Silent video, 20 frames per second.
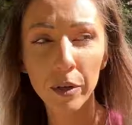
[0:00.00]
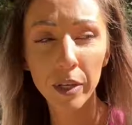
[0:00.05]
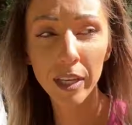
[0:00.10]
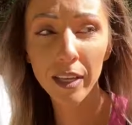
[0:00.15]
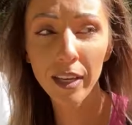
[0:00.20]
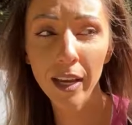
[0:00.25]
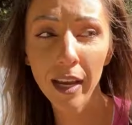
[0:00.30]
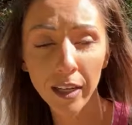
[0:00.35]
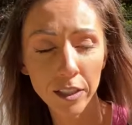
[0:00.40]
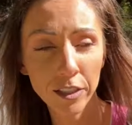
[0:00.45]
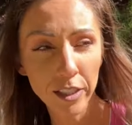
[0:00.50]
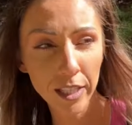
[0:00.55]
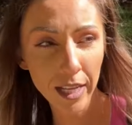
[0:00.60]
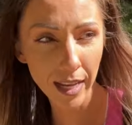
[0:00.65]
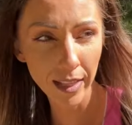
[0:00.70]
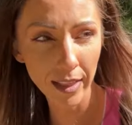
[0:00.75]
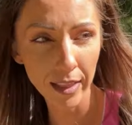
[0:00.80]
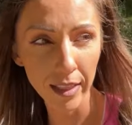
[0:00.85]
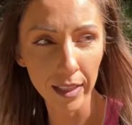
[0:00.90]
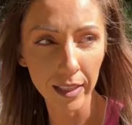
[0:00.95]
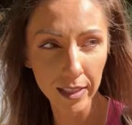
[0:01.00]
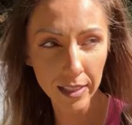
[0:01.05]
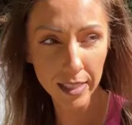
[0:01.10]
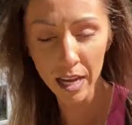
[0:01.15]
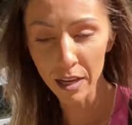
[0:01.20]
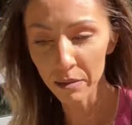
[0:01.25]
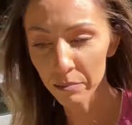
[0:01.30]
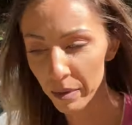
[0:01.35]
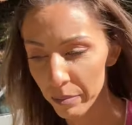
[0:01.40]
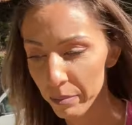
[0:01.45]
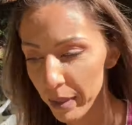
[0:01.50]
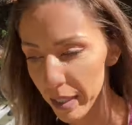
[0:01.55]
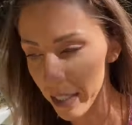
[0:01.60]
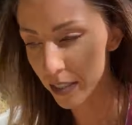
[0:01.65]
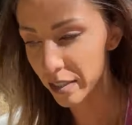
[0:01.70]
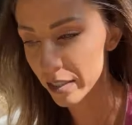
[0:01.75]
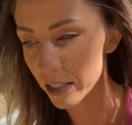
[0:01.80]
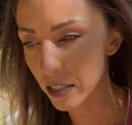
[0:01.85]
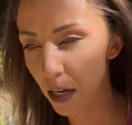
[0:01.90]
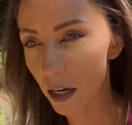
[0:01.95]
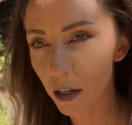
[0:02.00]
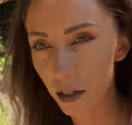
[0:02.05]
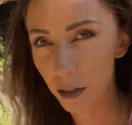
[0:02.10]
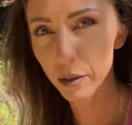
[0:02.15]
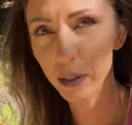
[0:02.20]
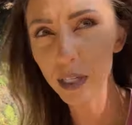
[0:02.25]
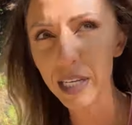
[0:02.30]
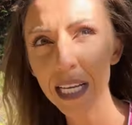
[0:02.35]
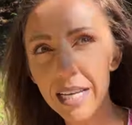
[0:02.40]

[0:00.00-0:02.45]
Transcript: he actually had things at my place in Tahoe,